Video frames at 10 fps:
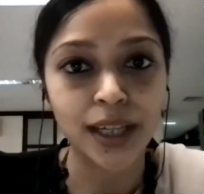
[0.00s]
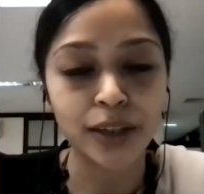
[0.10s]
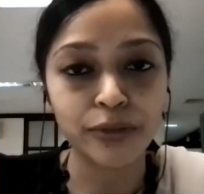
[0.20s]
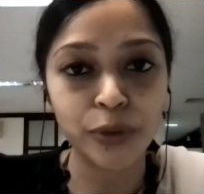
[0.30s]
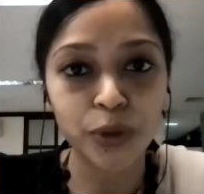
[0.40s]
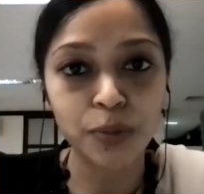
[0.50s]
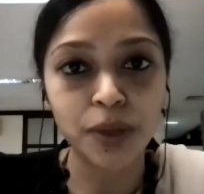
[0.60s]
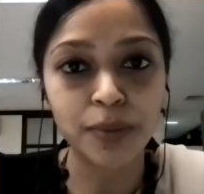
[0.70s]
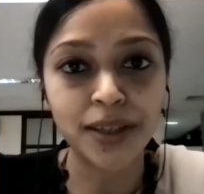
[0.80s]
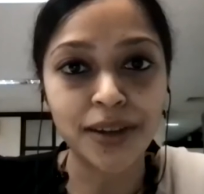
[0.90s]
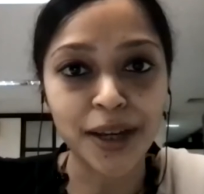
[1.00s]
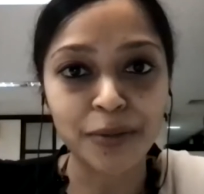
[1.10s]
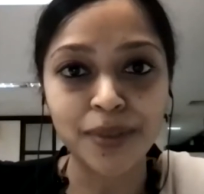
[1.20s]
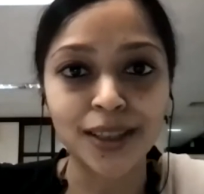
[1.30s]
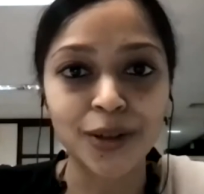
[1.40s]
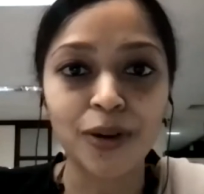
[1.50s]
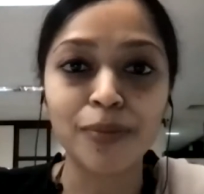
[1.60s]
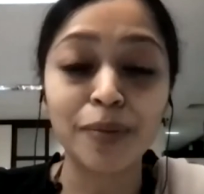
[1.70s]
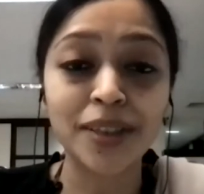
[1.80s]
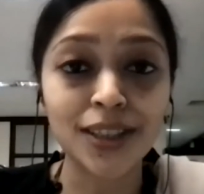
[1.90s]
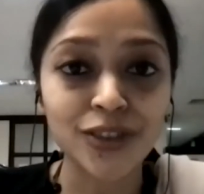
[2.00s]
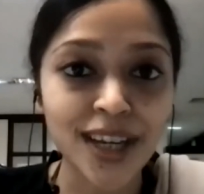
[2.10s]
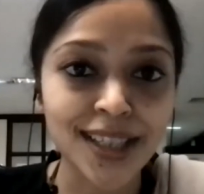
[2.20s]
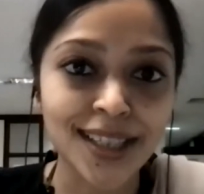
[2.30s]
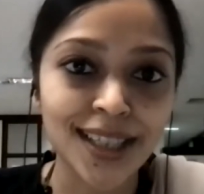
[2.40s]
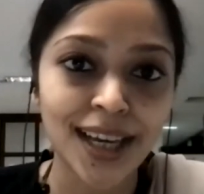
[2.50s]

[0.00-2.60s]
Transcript: if you could maybe recommend or maybe suggest